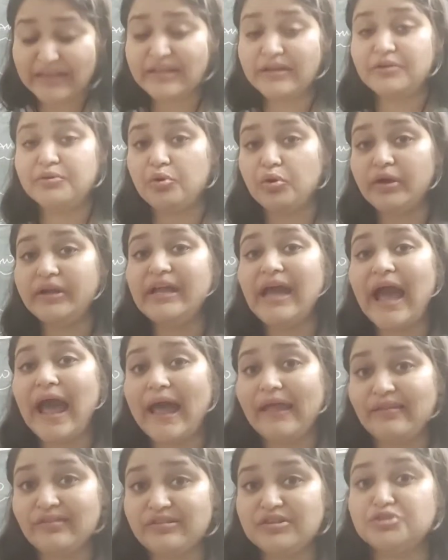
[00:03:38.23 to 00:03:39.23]
The court
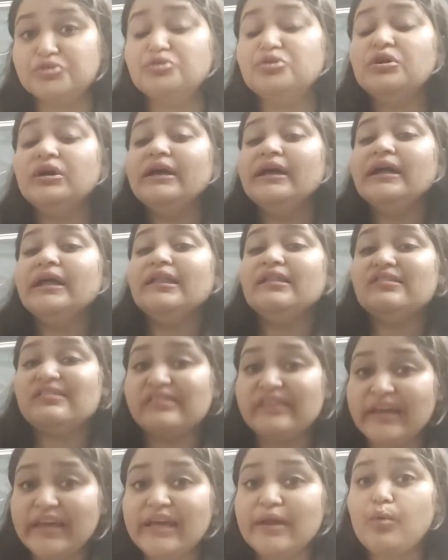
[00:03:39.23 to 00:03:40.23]
has to
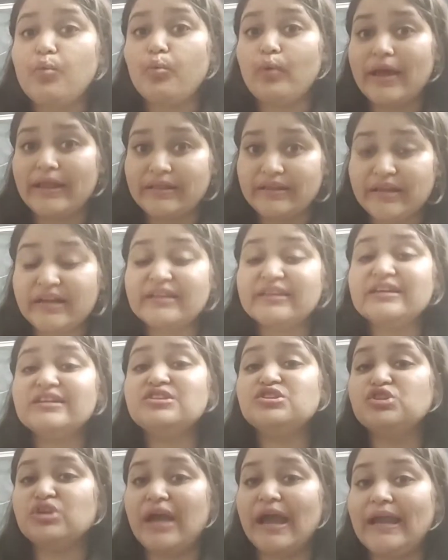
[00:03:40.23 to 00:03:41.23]
see whether the
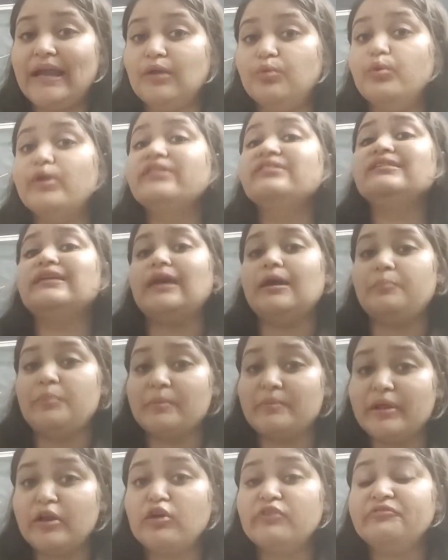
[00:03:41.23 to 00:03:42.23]
child was
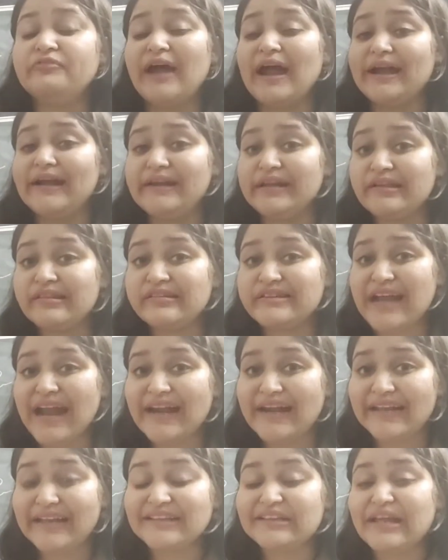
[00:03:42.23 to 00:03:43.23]
capable of
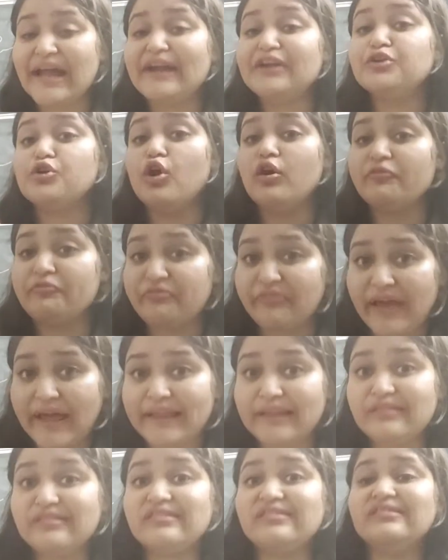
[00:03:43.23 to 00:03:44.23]
understanding that
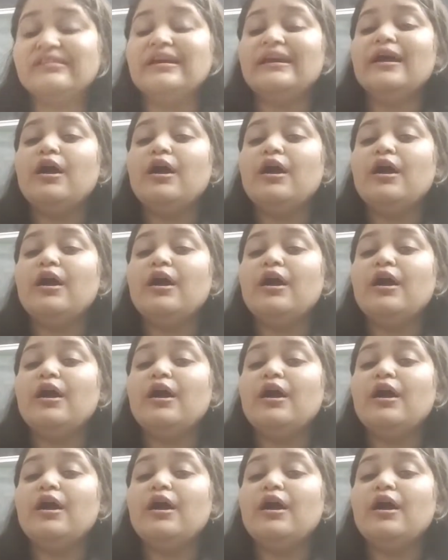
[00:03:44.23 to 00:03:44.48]
offence